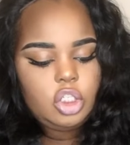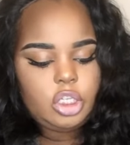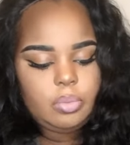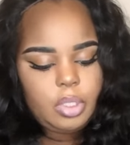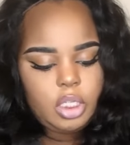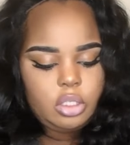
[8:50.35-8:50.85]

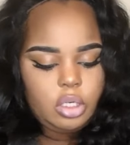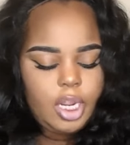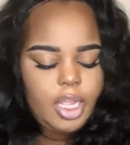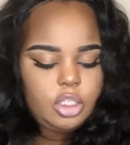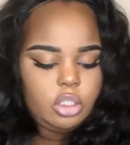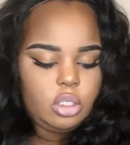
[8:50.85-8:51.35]
shipped
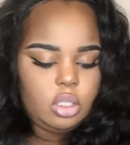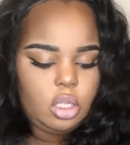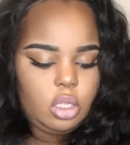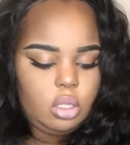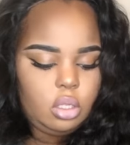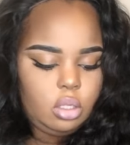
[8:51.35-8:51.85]

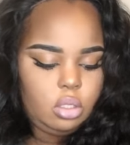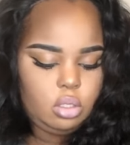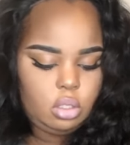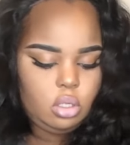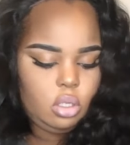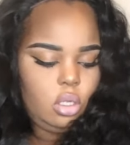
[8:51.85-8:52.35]
internationally.
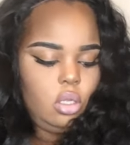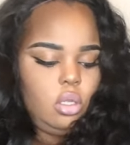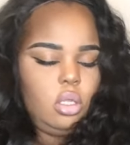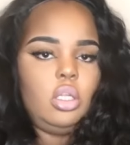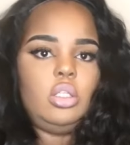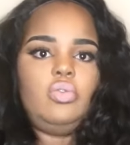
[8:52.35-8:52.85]

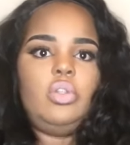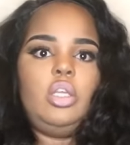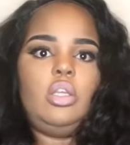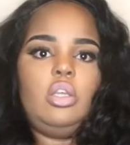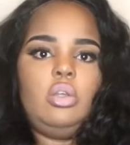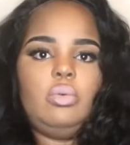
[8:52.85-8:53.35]
It's really
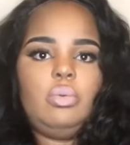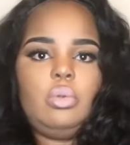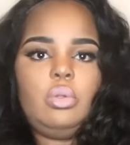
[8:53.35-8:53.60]
cute.